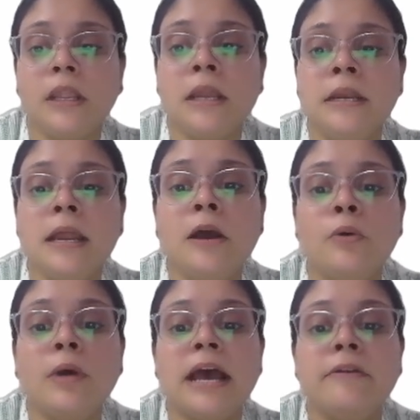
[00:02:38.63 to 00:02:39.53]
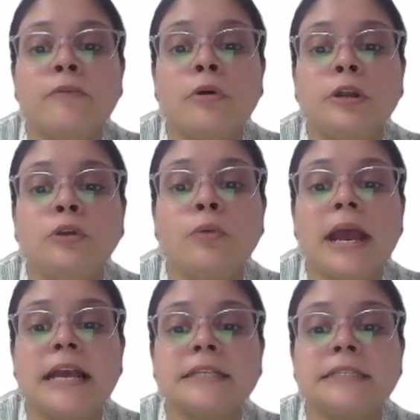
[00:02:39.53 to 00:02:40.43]
and now I want to
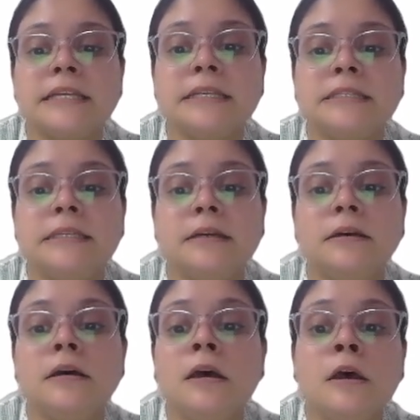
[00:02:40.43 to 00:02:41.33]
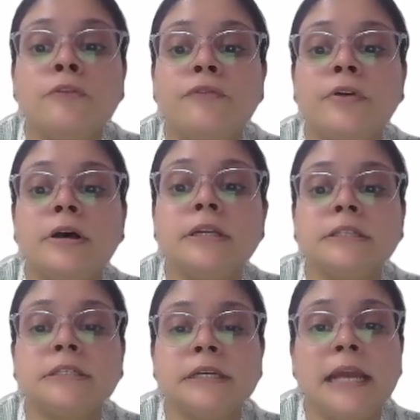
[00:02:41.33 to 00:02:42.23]
access the
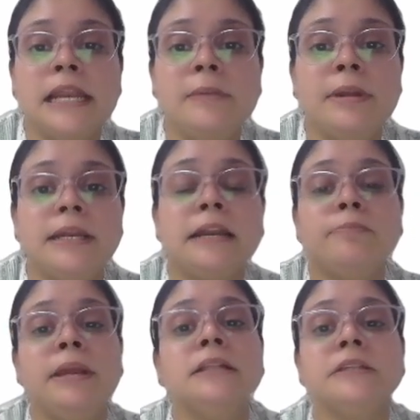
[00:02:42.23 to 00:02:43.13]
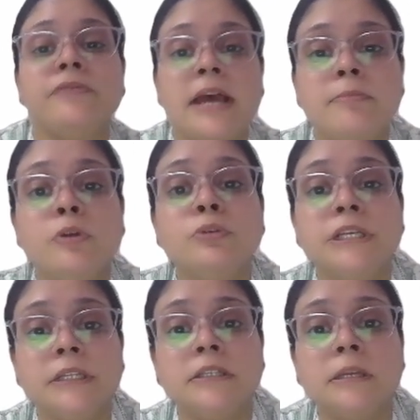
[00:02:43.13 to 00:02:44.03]
first element. That means if I am
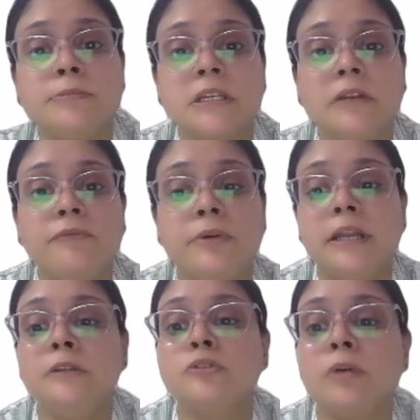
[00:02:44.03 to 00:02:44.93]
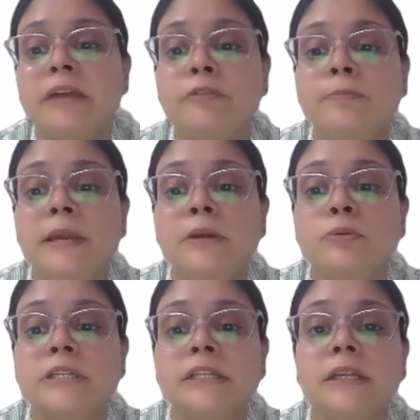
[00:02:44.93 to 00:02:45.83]
using the subscript 1, so I would be
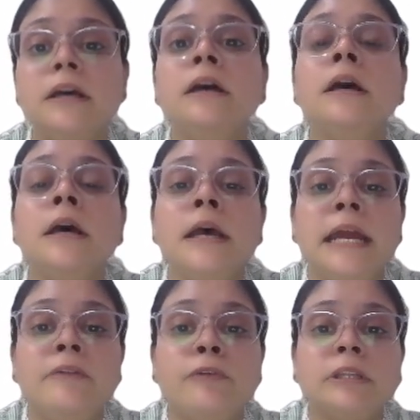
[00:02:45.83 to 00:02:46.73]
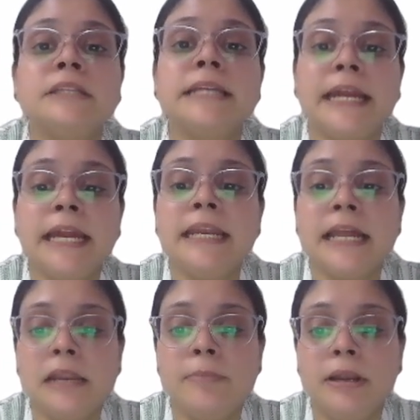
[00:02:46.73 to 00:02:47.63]
using it for the second
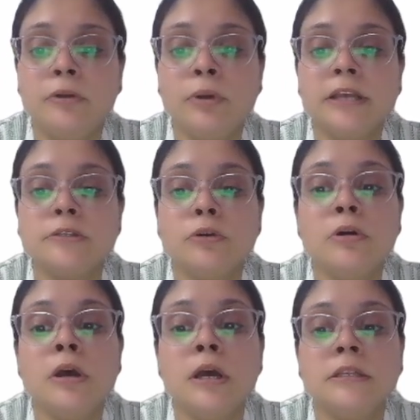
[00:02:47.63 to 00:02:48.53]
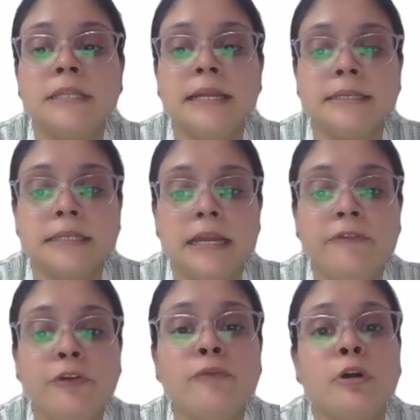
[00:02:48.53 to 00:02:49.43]
element. Okay, so this,
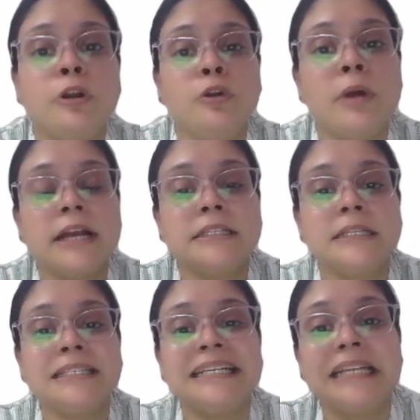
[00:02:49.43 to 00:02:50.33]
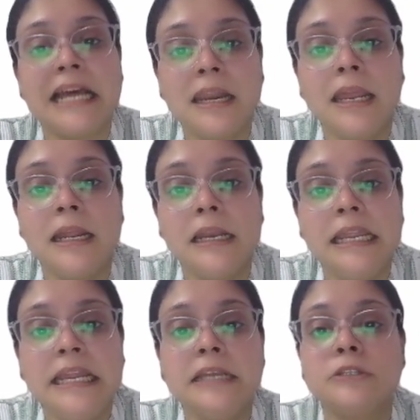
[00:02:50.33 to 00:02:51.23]
if you want to access it
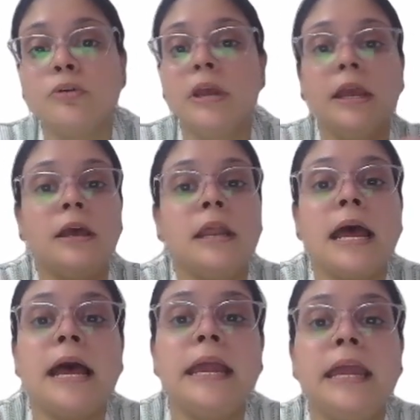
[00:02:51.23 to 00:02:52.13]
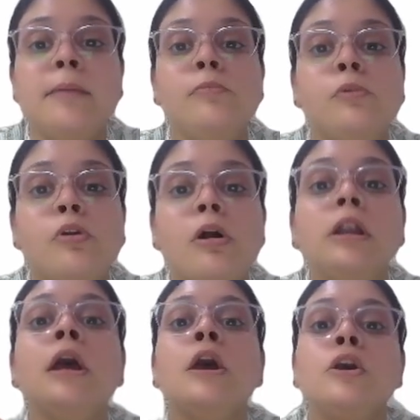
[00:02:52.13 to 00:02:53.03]
directly, so here I am
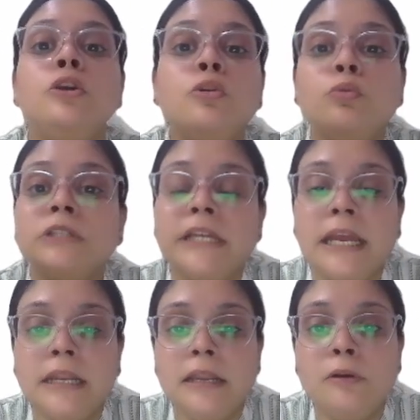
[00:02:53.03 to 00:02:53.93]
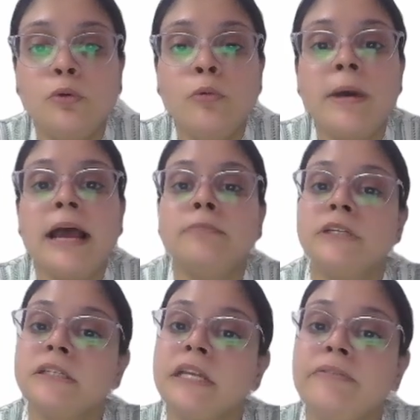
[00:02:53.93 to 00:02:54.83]
not using any loop, I am
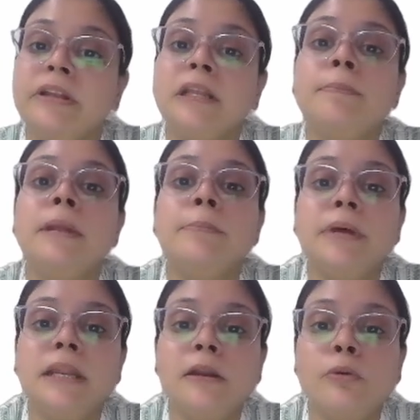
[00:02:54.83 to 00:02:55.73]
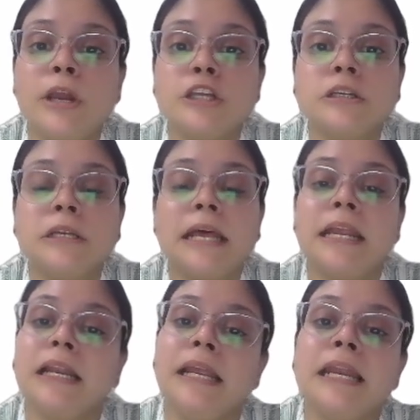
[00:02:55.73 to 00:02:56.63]
just giving the memory location
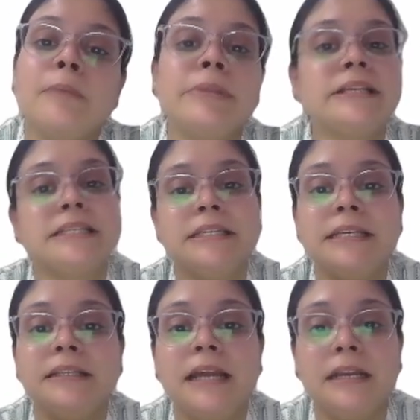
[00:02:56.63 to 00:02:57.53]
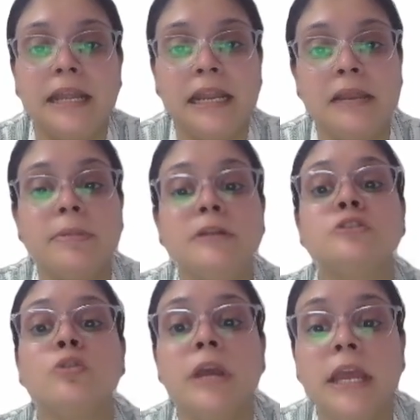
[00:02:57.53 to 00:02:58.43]
directly and I am accessing that element.
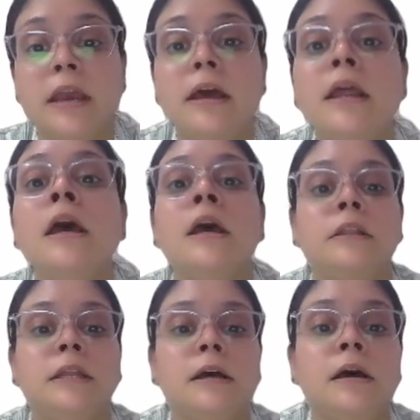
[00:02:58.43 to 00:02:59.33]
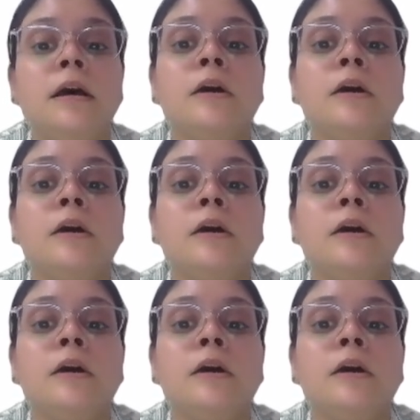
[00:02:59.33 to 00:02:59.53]
So here the